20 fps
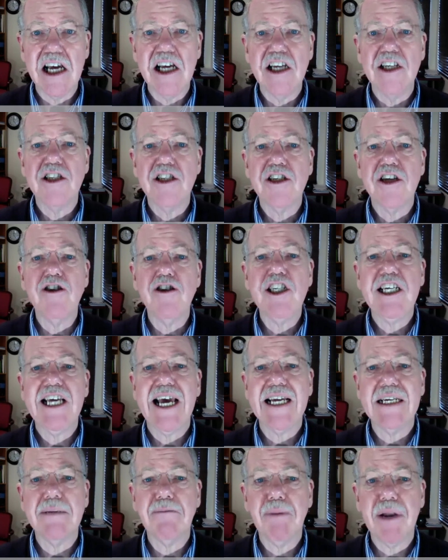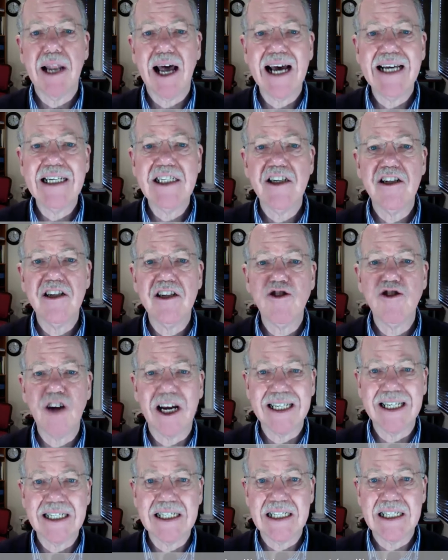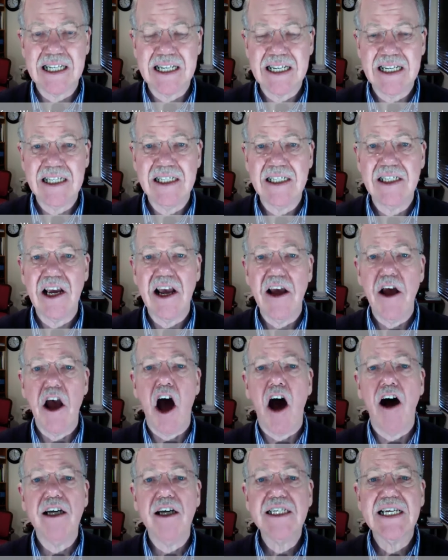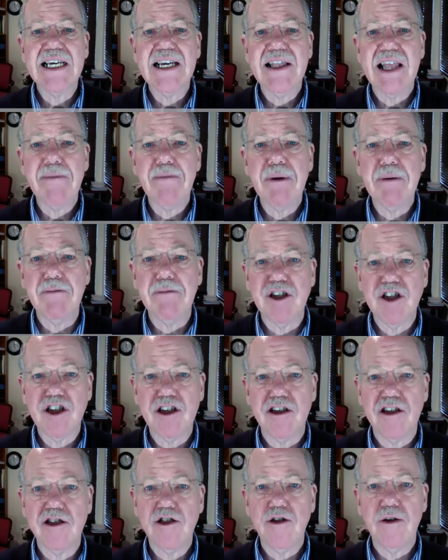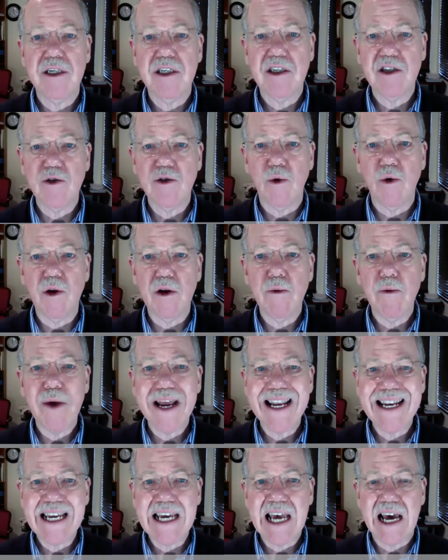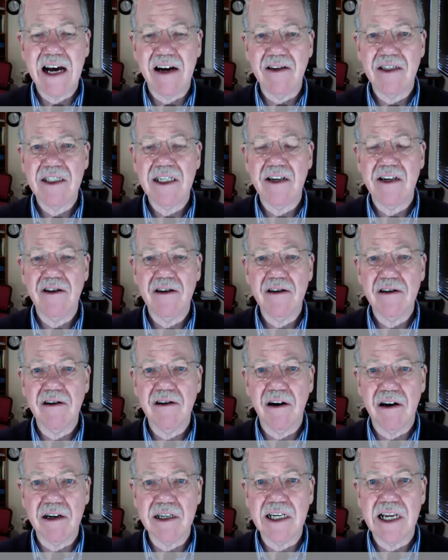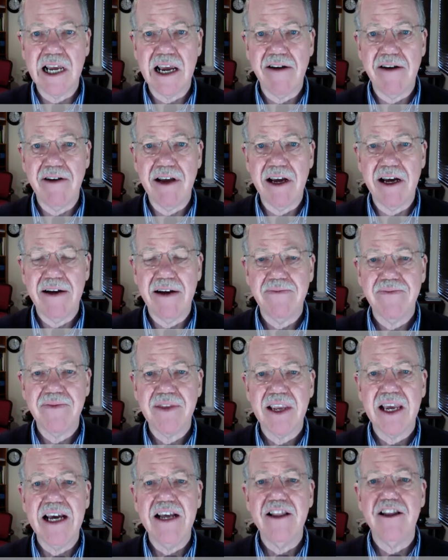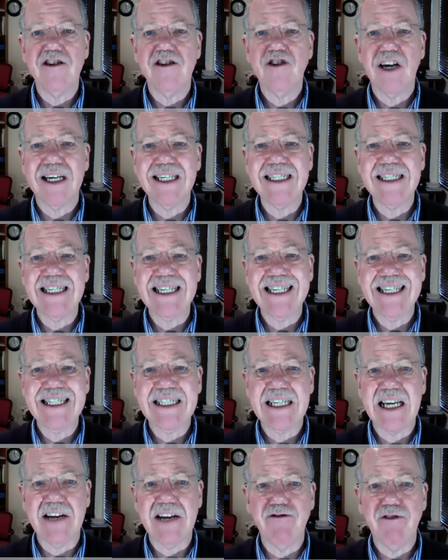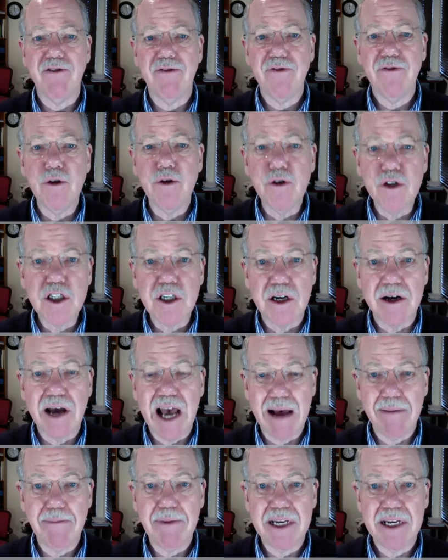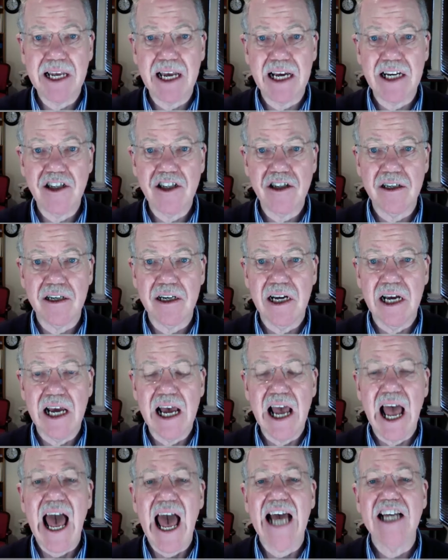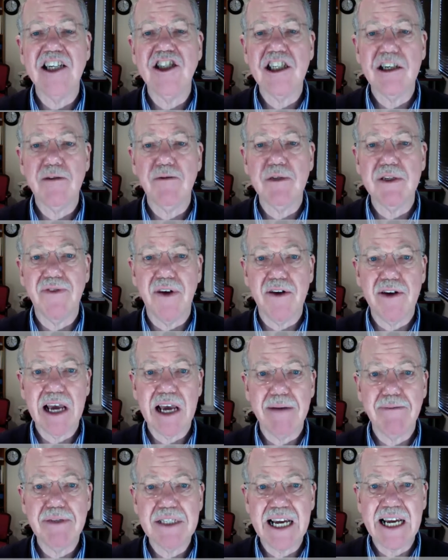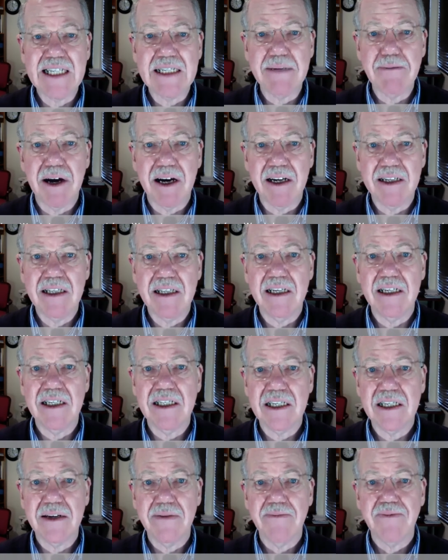so she had applied to the trustees, asking their permission to install a Wendy House in her garden area. The trustees had refused her application, and she was very upset about this.